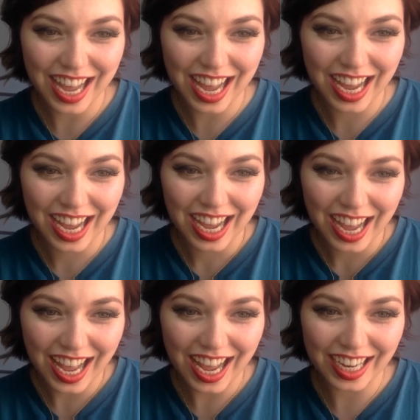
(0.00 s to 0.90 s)
Ah,
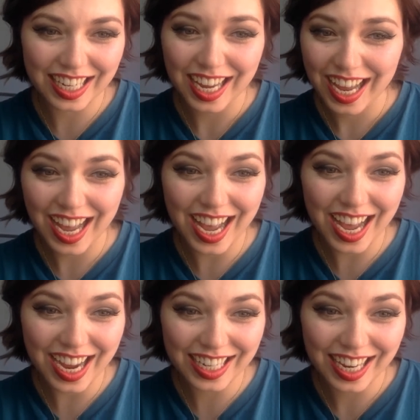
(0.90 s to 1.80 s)
hide,
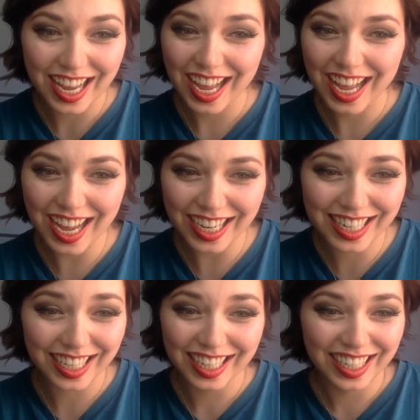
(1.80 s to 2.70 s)
hide,
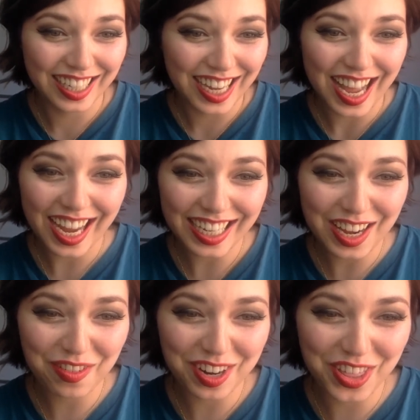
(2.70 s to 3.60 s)
hide, hide
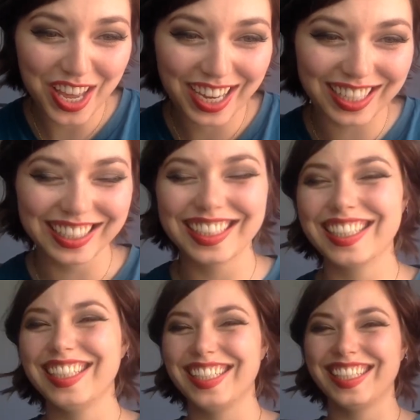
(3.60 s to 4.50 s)

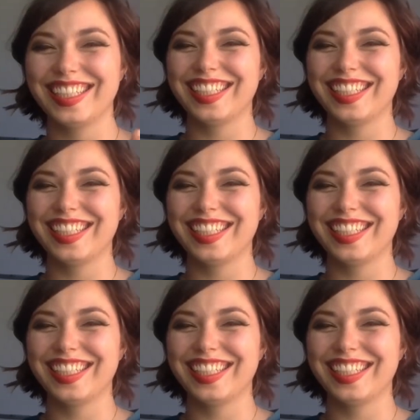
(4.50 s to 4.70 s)
everything.